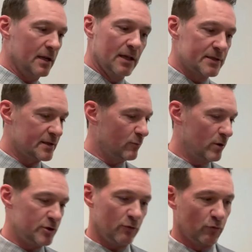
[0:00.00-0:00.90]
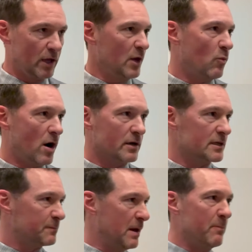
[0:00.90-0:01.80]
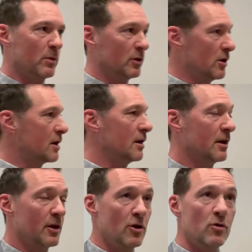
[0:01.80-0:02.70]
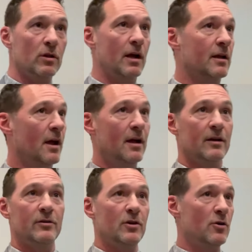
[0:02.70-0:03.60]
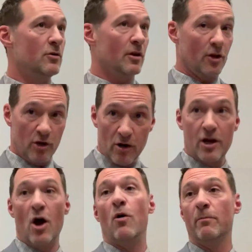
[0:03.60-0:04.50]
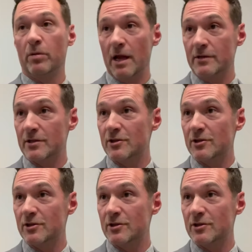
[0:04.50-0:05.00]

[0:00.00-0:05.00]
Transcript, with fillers: listen, what you really want is people looking at you like, dude, you're going places.